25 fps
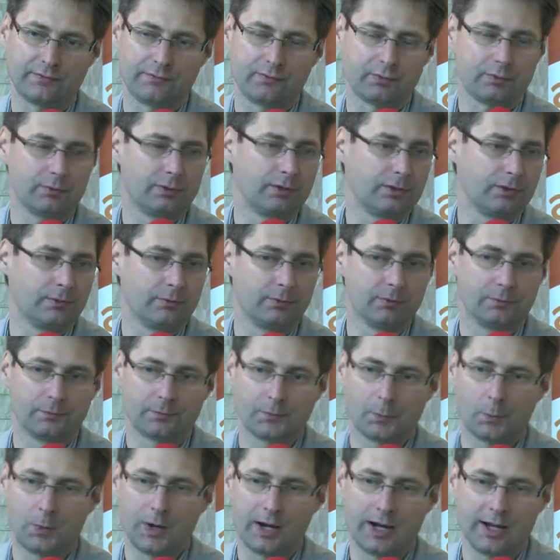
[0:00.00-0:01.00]
very
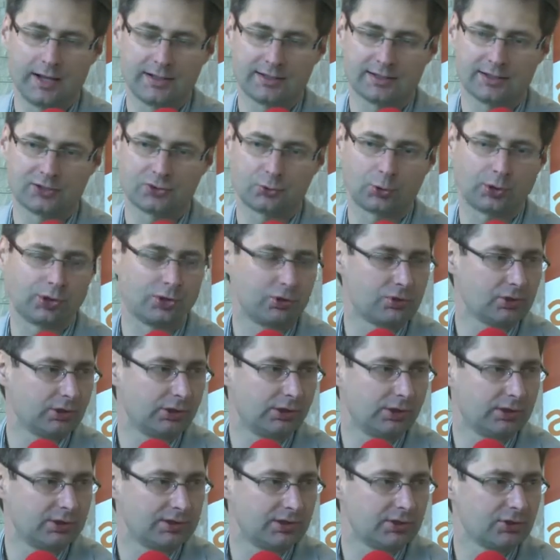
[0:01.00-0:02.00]
wise and strategic
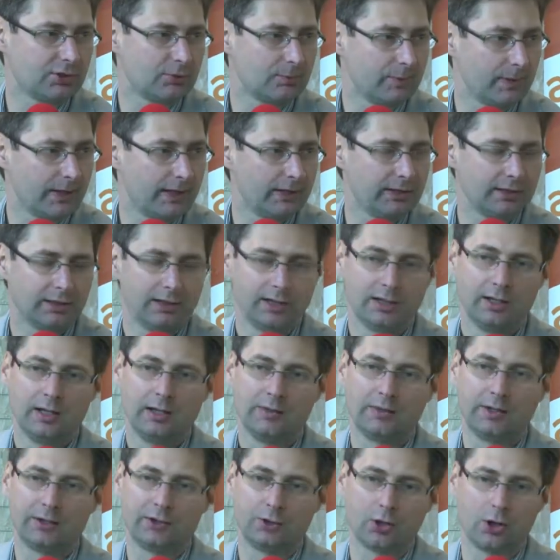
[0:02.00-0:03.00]
decision made
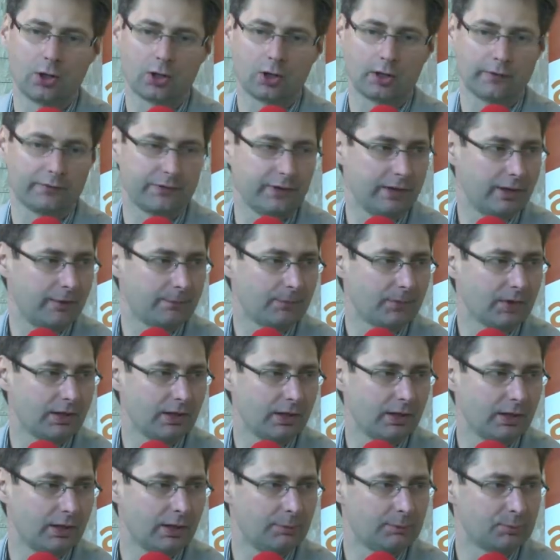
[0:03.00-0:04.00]
that all of the
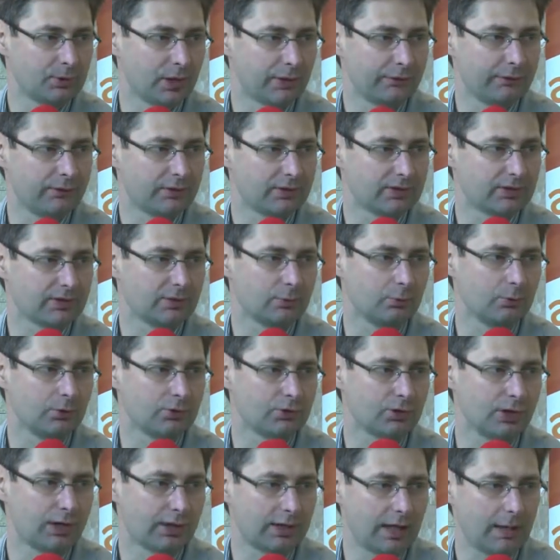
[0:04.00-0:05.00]
profits
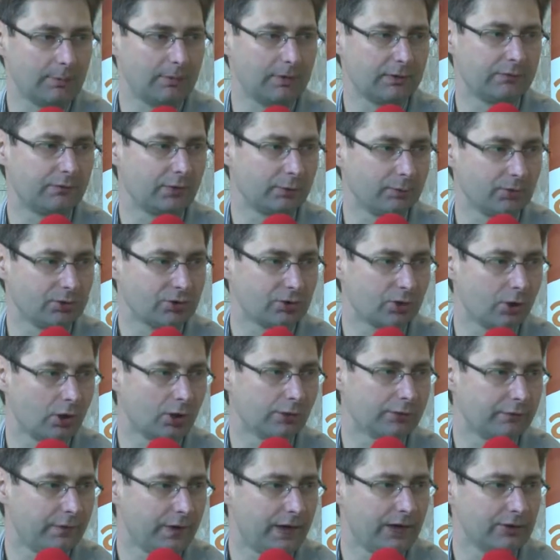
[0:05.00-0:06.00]
which are coming from this
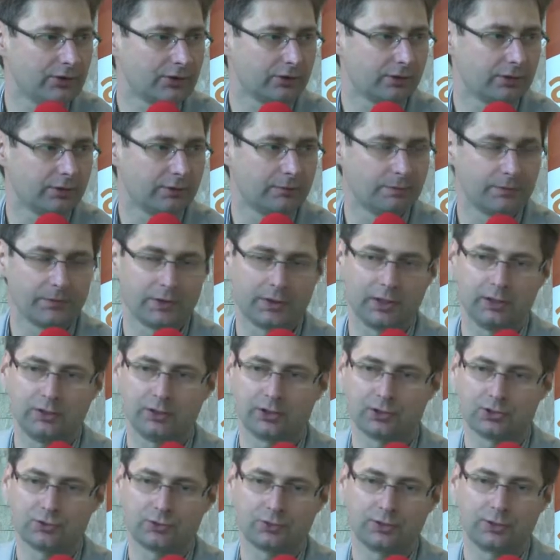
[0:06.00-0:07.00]
old-fashioned
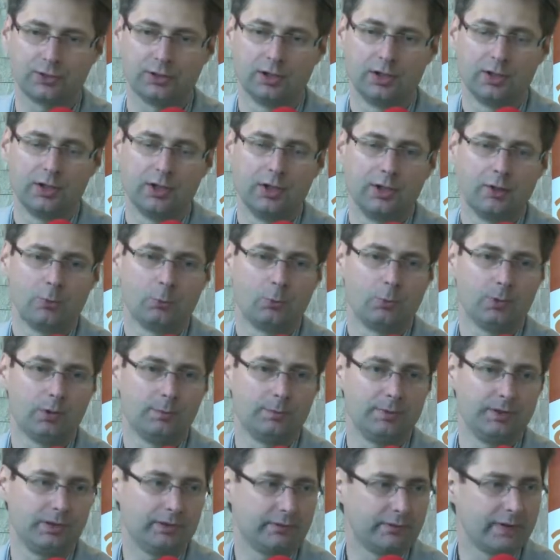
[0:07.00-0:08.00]
industry will
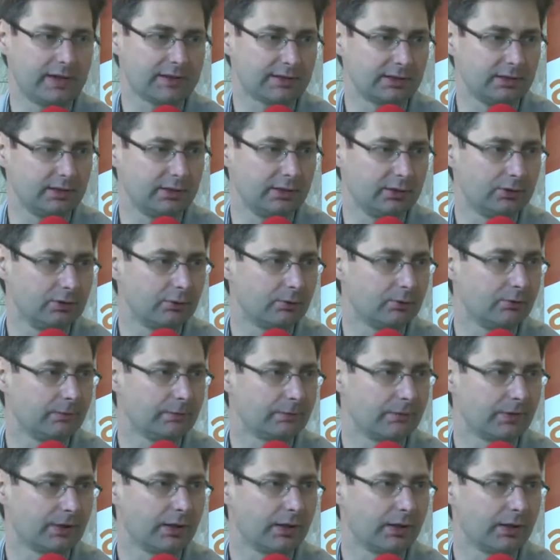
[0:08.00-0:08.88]
be invested into